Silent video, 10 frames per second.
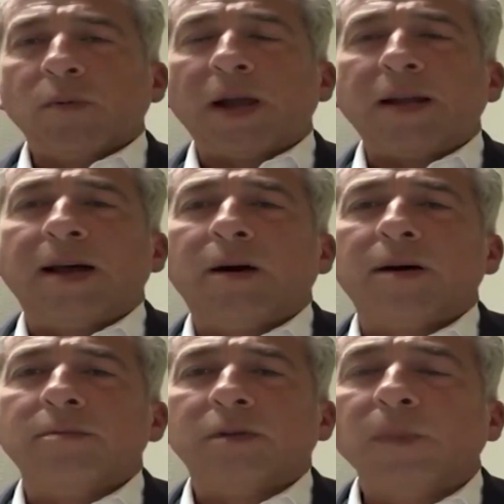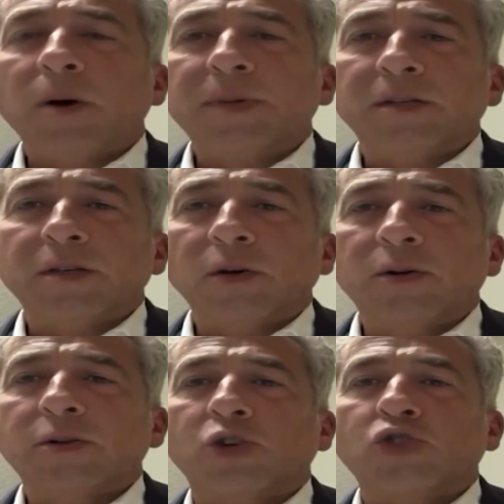now, small business
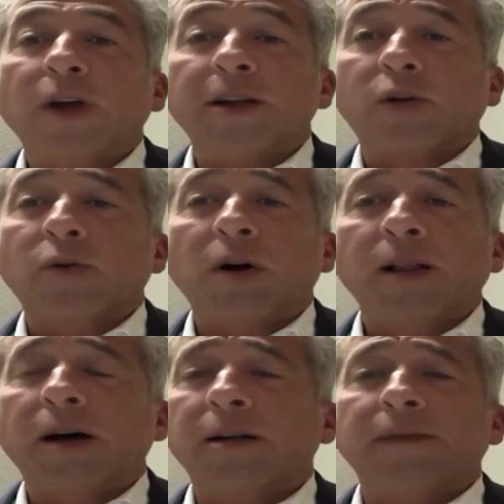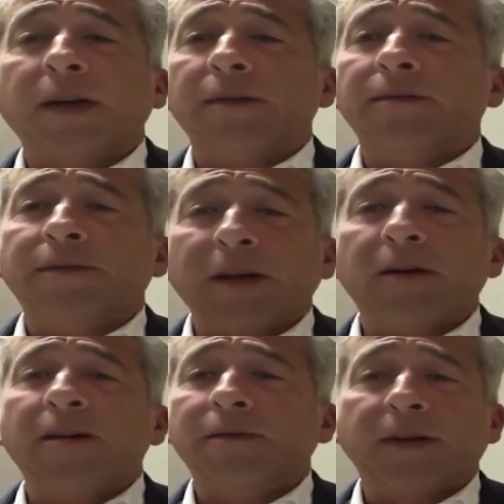owners are trying to crawl out of a
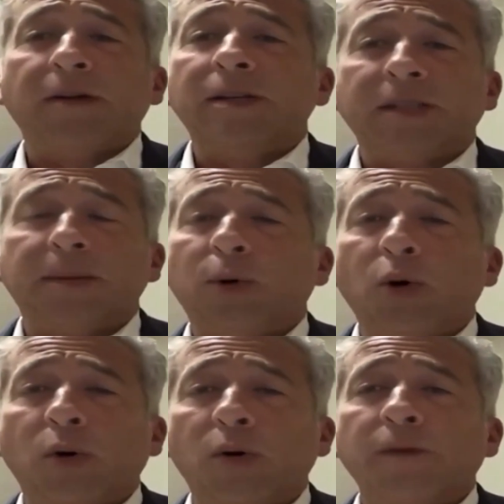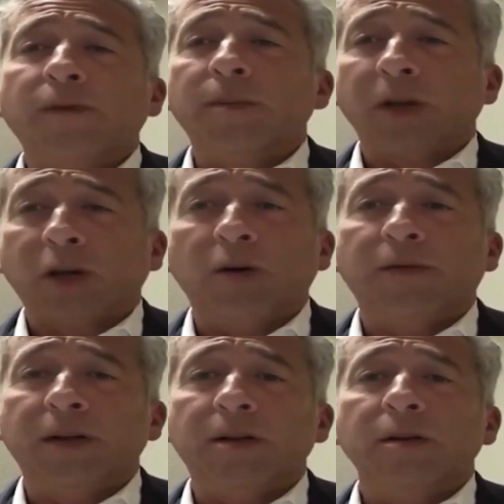very, very deep hole from the COVID